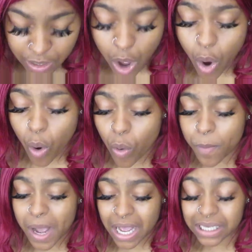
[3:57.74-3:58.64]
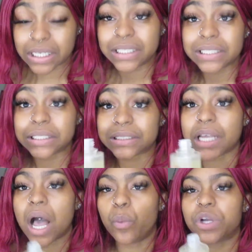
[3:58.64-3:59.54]
Oh my goodness,
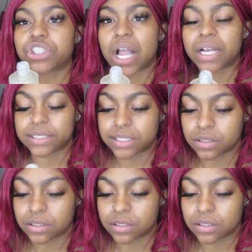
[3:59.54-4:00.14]
I wish I could,